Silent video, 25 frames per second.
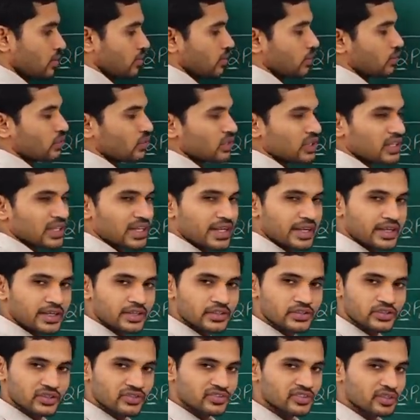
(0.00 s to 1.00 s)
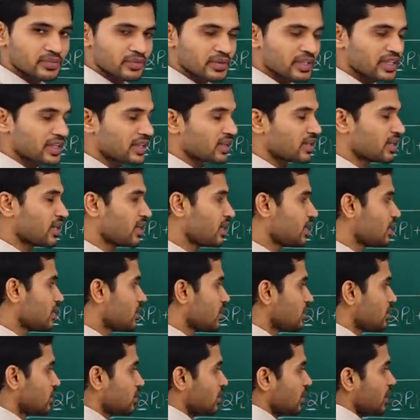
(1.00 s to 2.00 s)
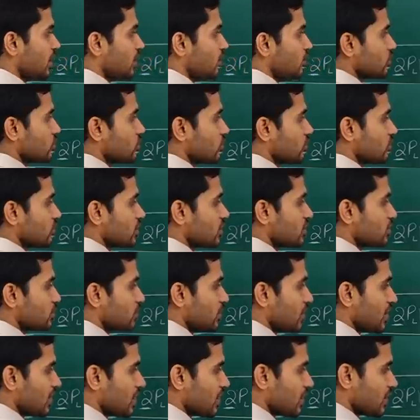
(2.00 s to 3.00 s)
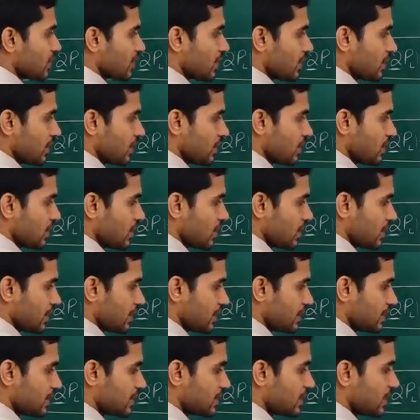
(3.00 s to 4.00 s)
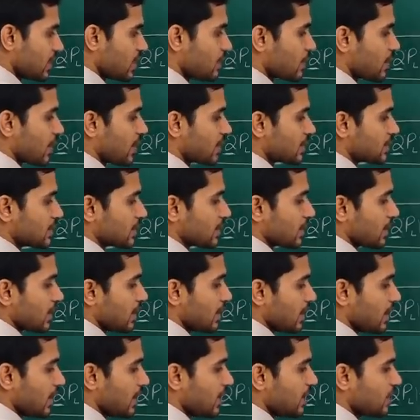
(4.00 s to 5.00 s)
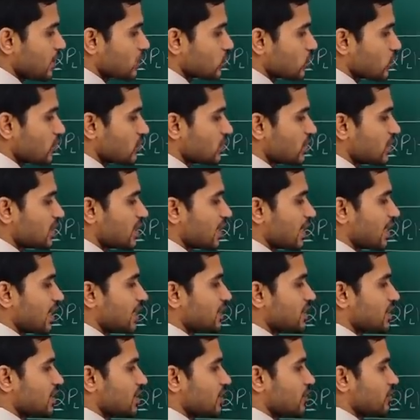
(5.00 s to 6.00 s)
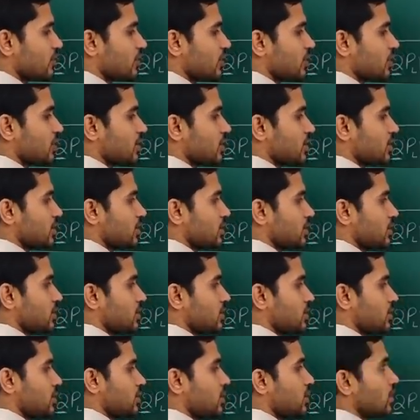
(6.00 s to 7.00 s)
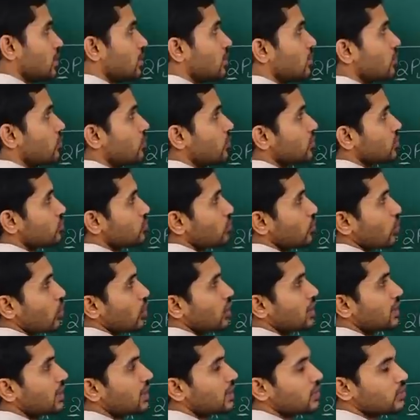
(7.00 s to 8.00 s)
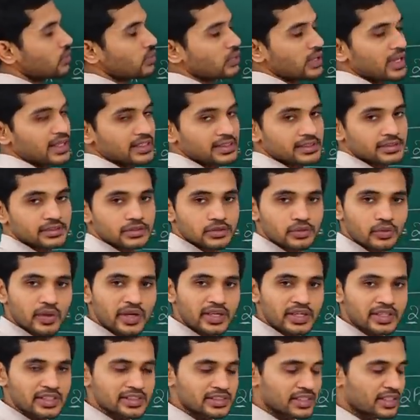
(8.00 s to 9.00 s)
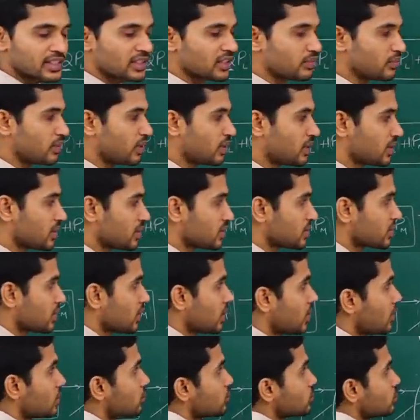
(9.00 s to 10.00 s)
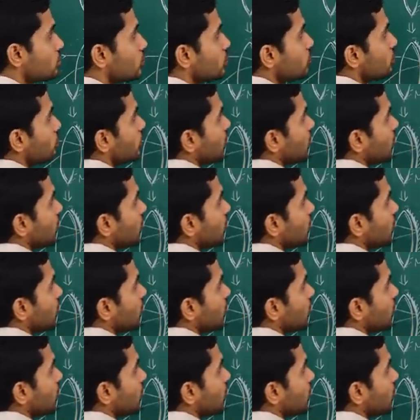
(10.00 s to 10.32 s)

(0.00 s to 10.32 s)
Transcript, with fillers: you know the radius of the mirror, right? Radius of this mirror is same as radius of the second surface which we already know as 20 centimeters. So,